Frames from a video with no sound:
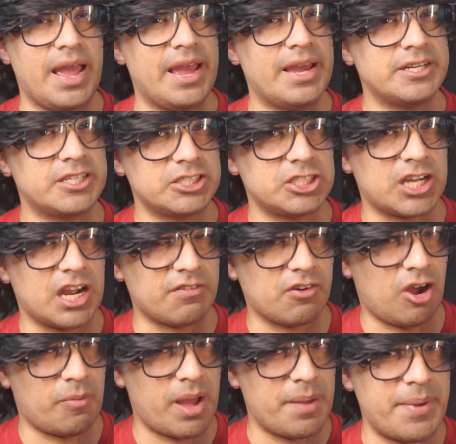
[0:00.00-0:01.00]
And just to
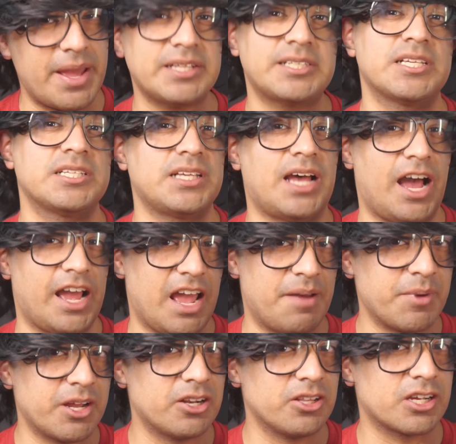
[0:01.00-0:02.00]
cover all my bases, I
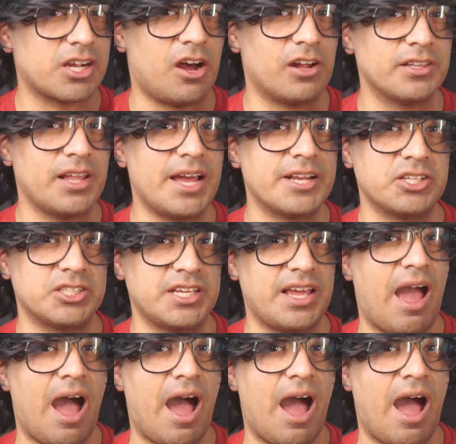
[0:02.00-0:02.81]
am gonna look online to see